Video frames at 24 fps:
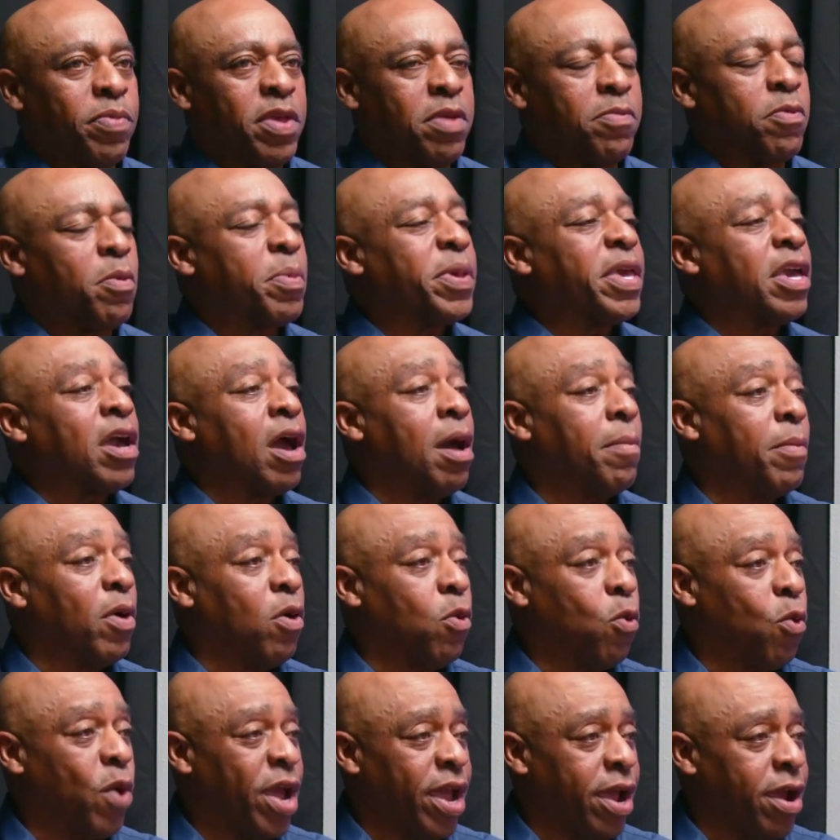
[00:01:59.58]
people become
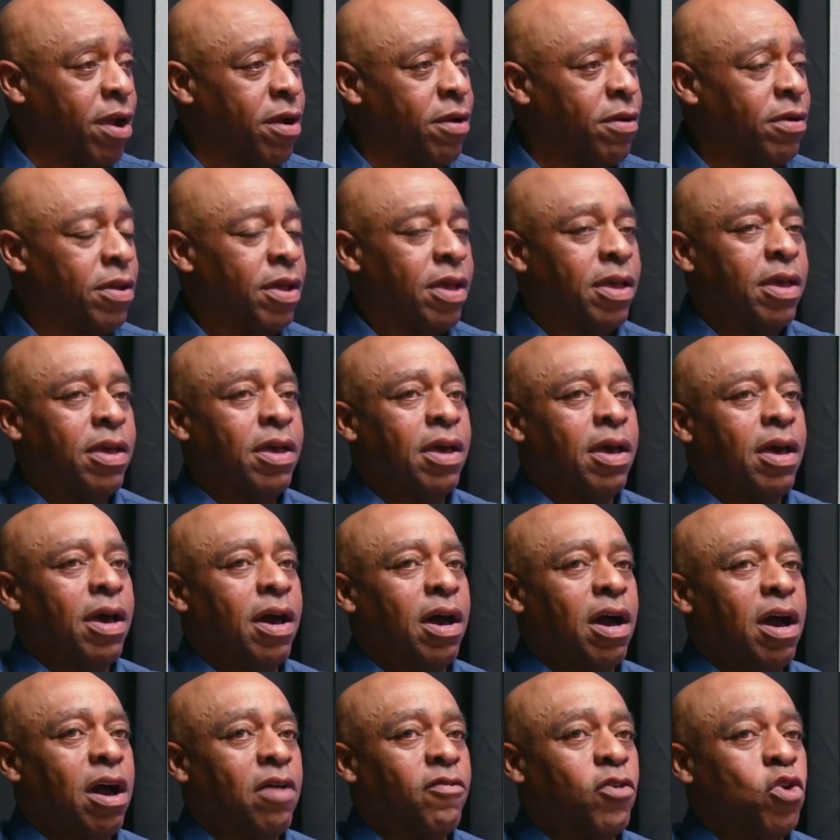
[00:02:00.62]
aware
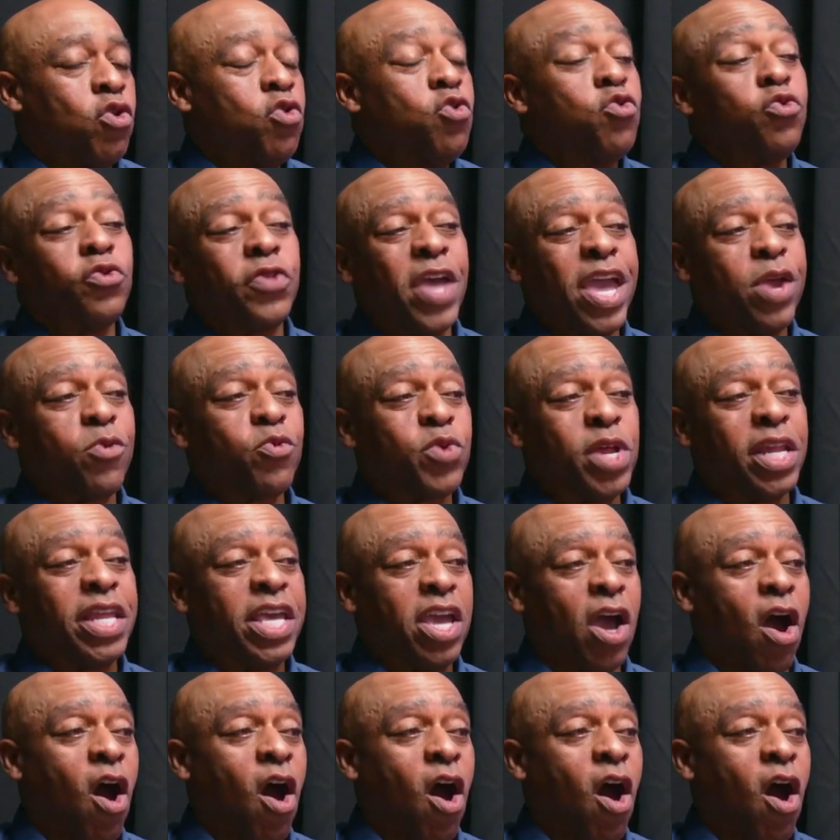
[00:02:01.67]
of who they really